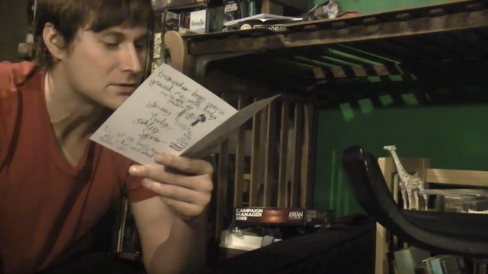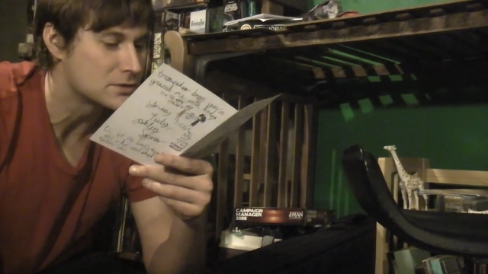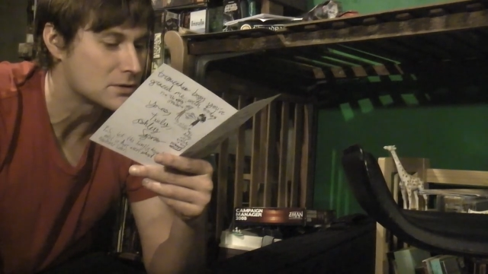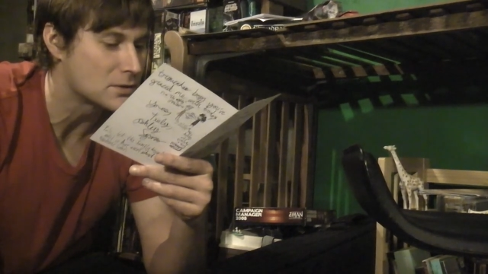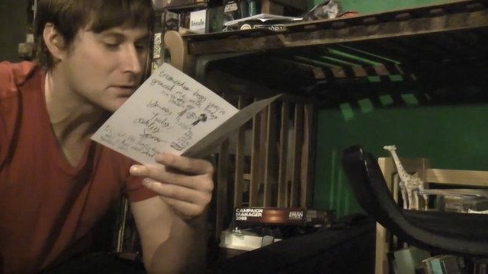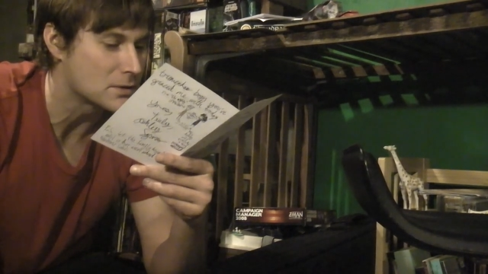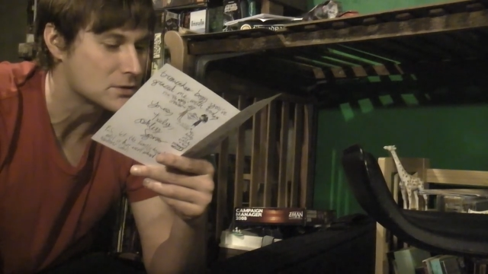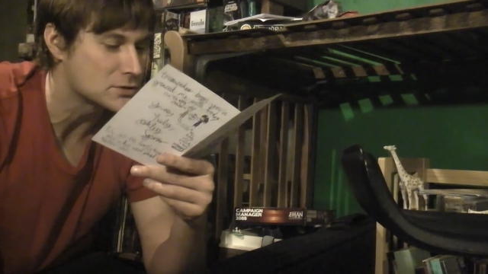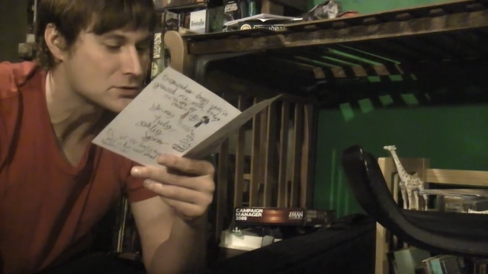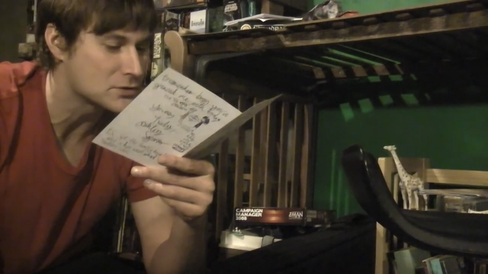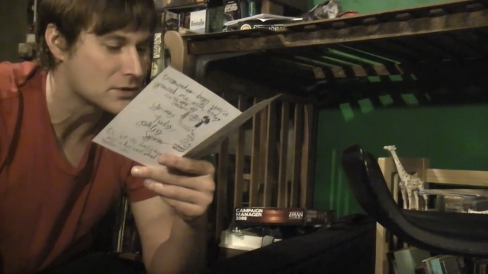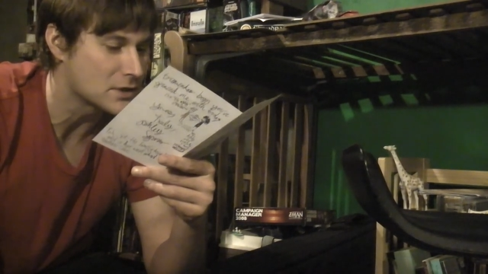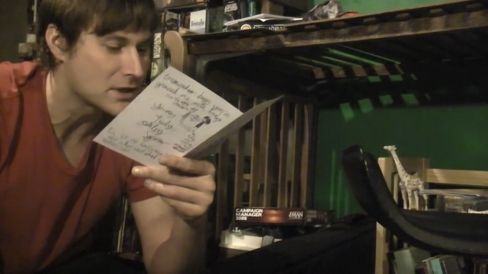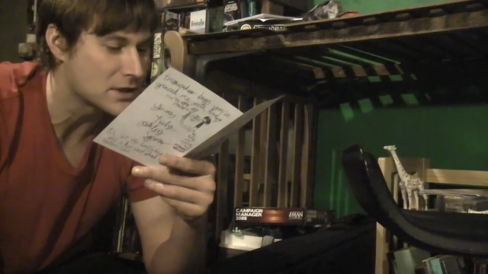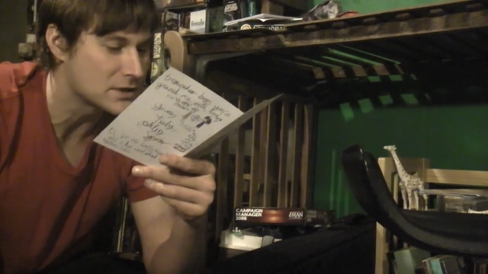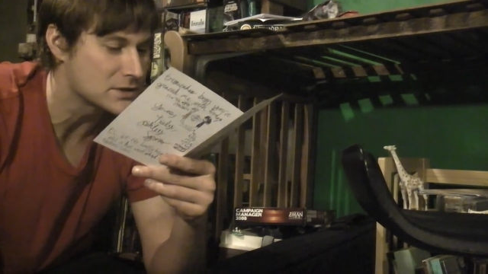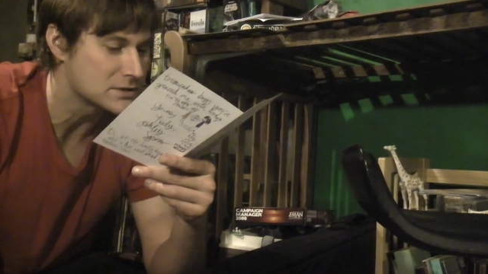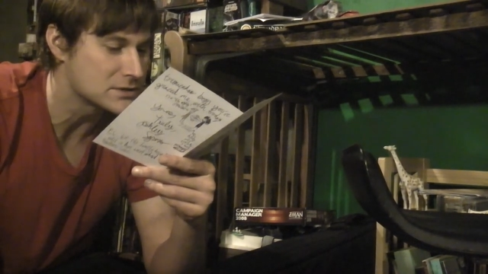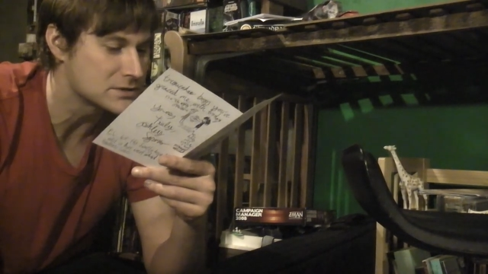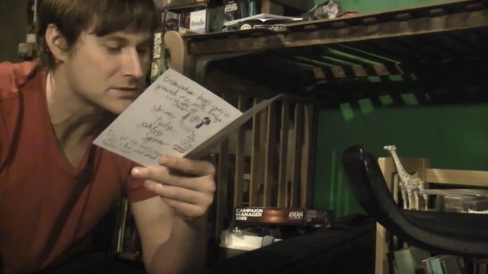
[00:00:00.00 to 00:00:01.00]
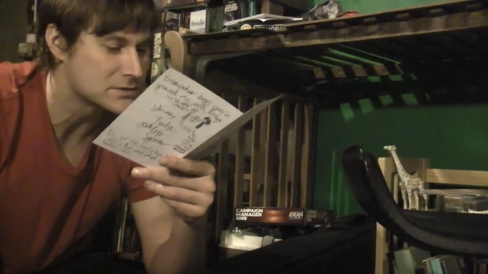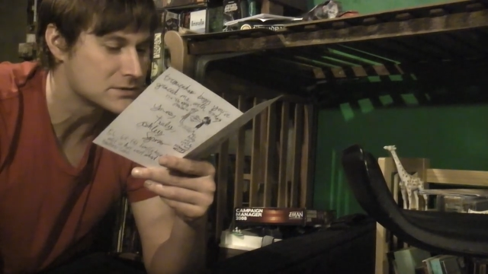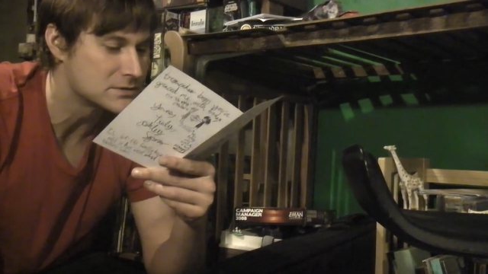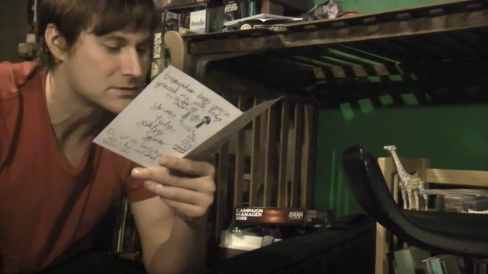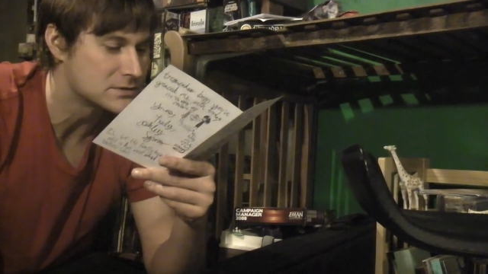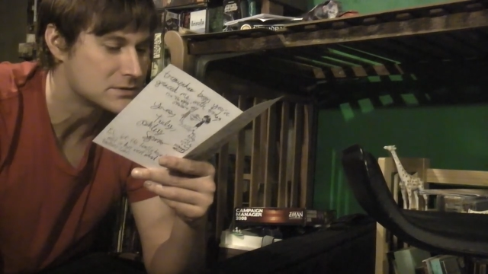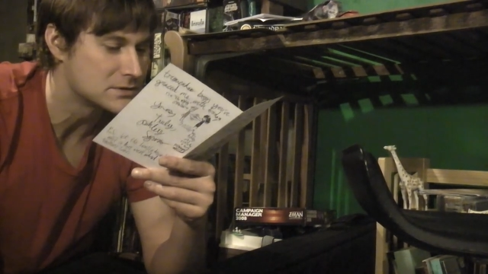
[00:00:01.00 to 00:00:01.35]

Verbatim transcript: torturers